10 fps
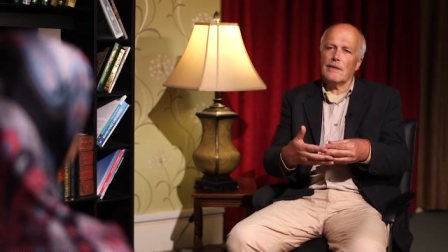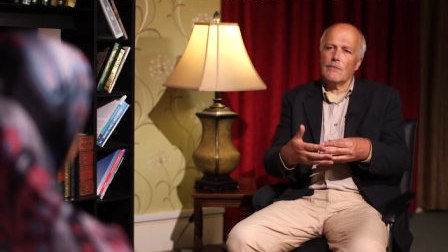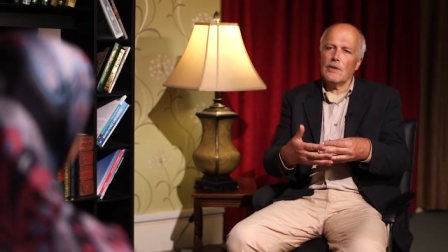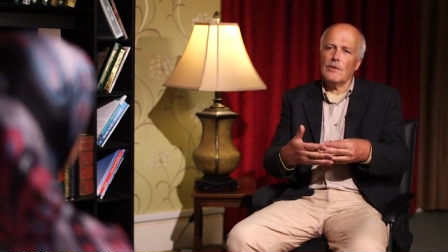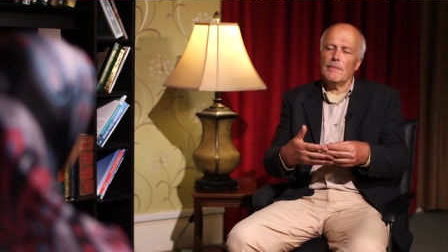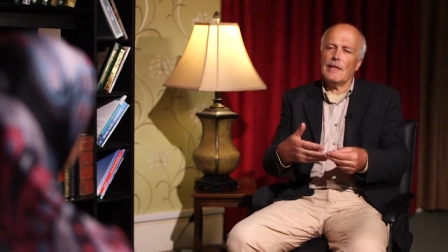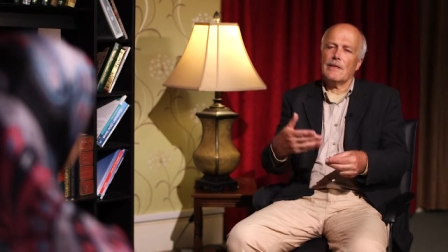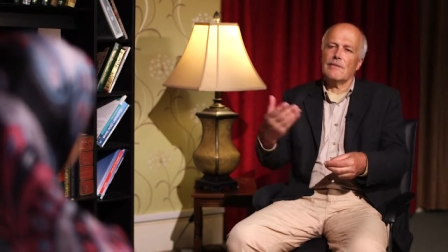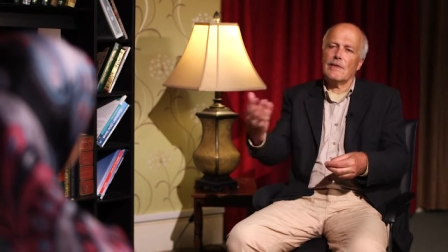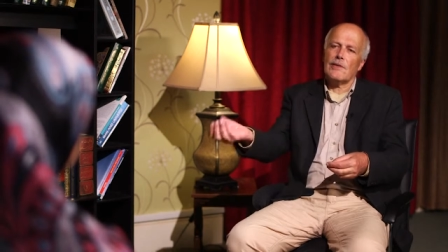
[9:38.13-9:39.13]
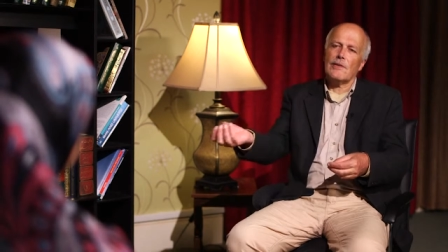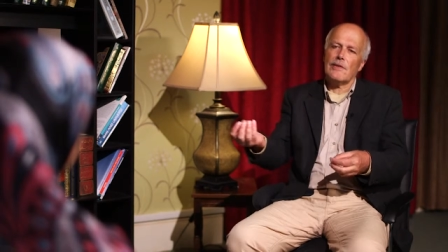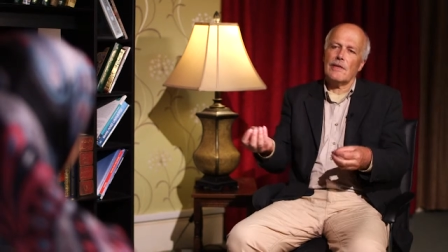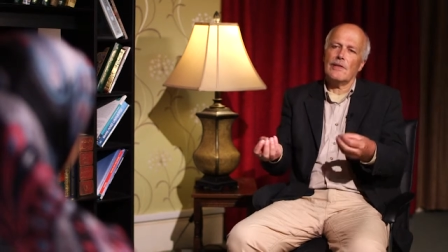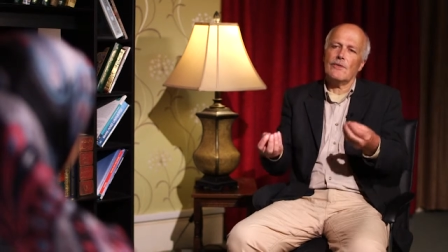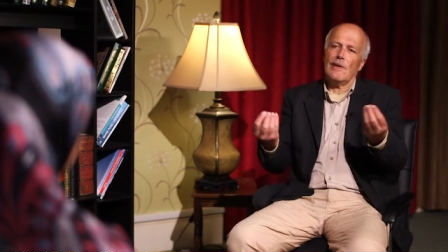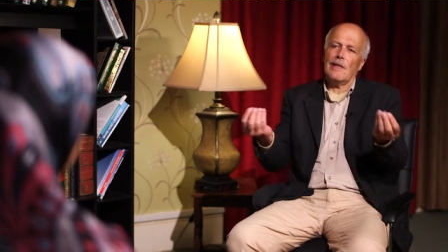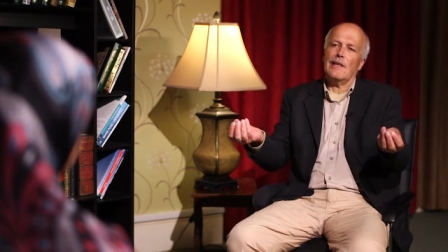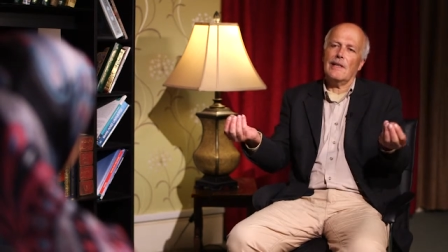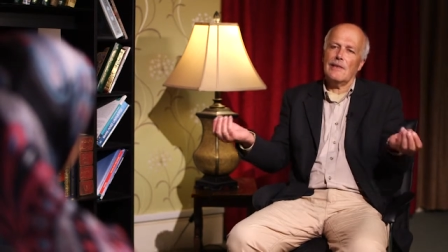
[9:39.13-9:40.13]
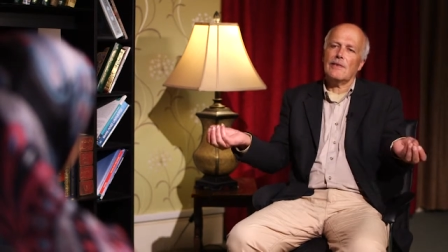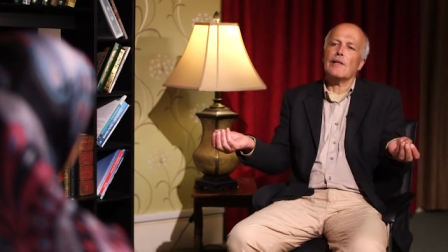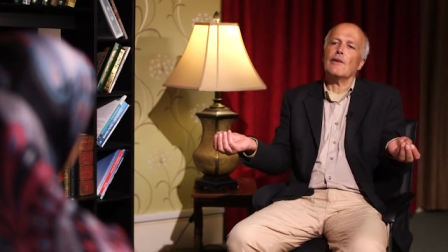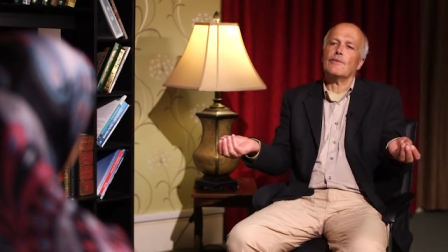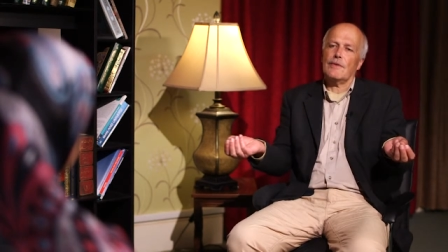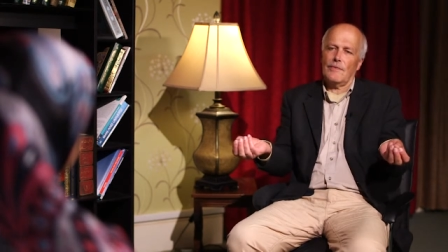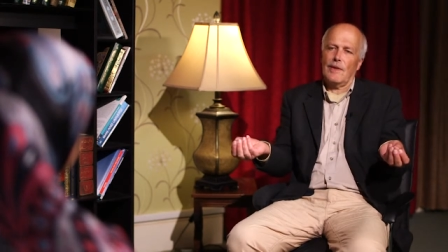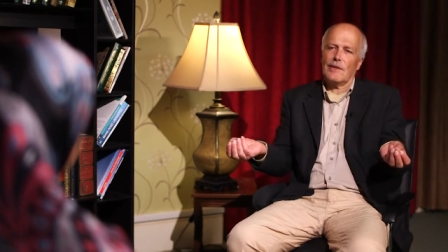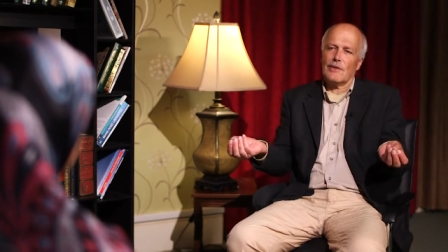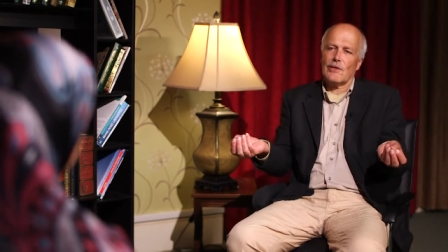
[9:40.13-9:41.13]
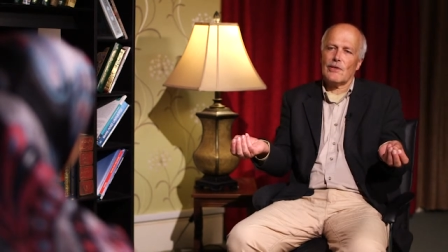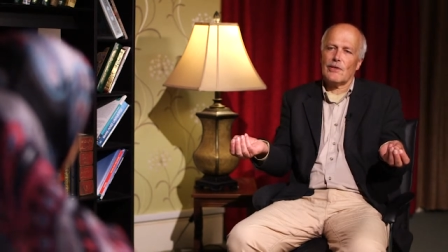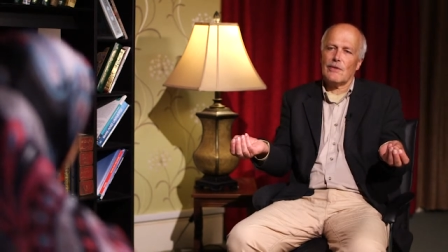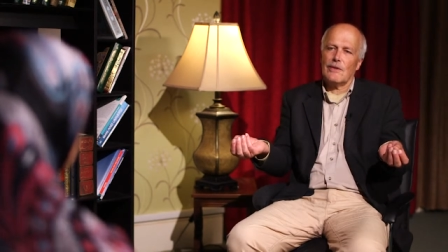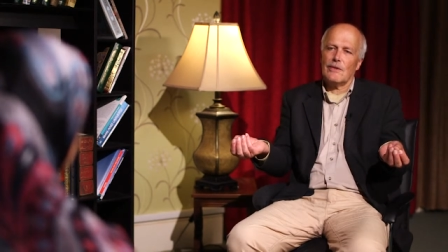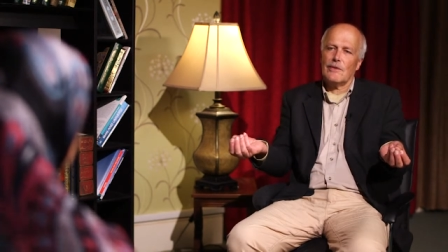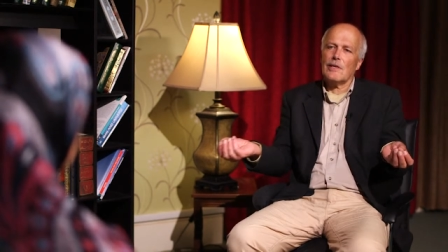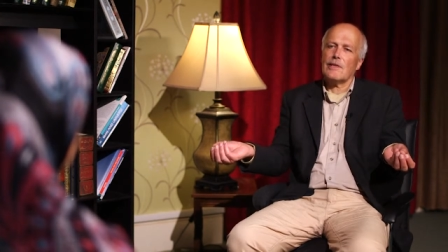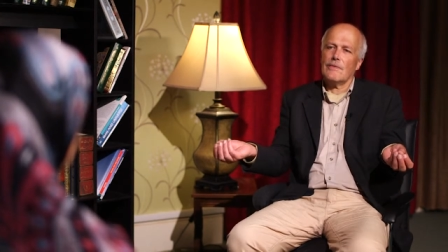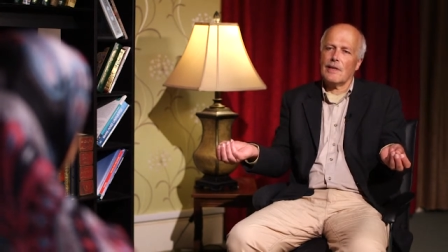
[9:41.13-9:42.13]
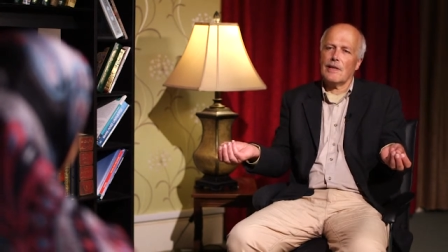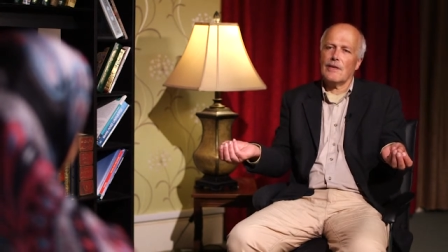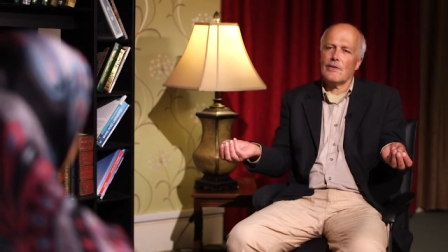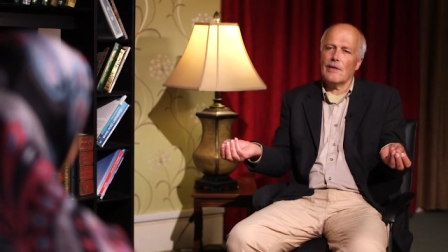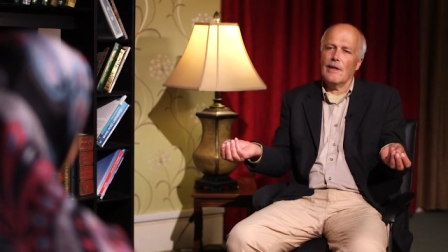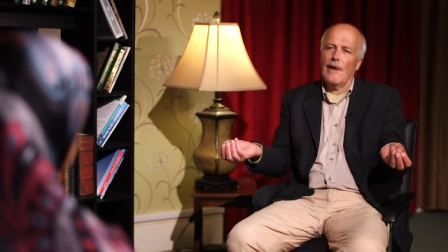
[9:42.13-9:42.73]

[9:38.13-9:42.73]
What do you make of this Israeli self-defense justification?